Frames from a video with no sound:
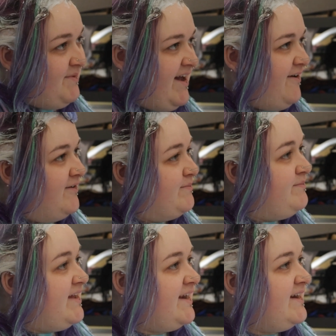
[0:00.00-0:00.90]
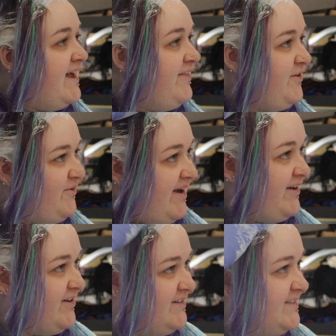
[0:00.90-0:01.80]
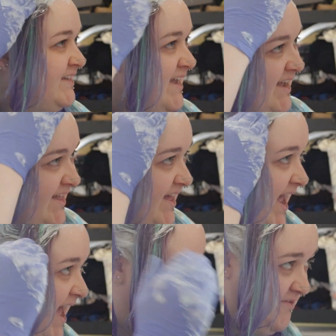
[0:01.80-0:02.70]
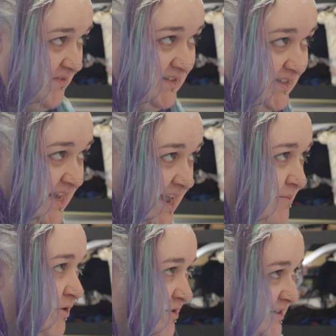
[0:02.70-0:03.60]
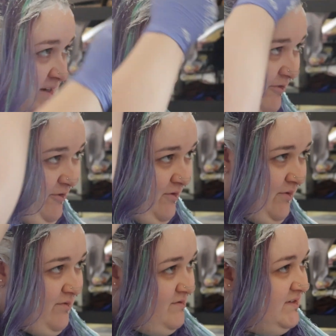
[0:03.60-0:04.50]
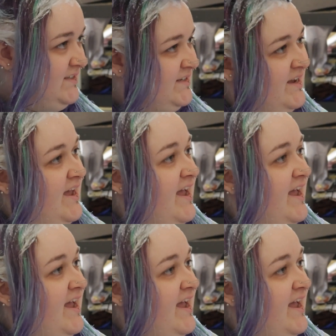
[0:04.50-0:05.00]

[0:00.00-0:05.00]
about meeting other writers that have same or similar goals.